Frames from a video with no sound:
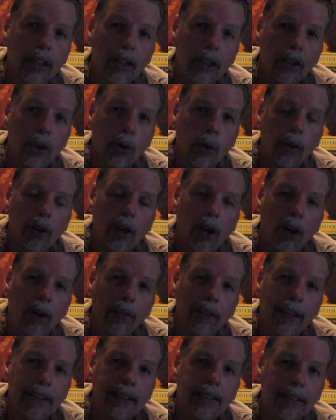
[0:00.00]
So with all
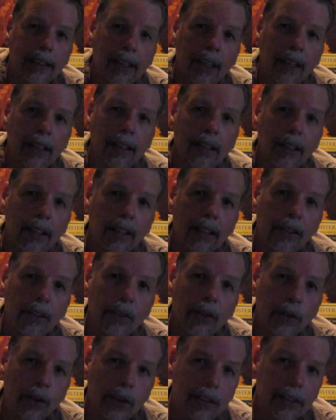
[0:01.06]
that said,
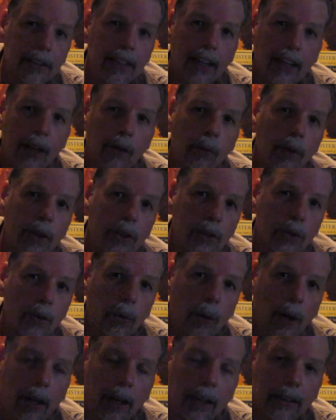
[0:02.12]
there's a second reason
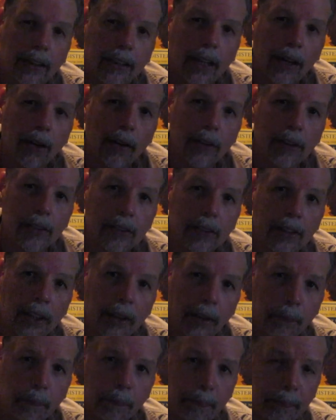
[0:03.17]
why I like to carry this gear.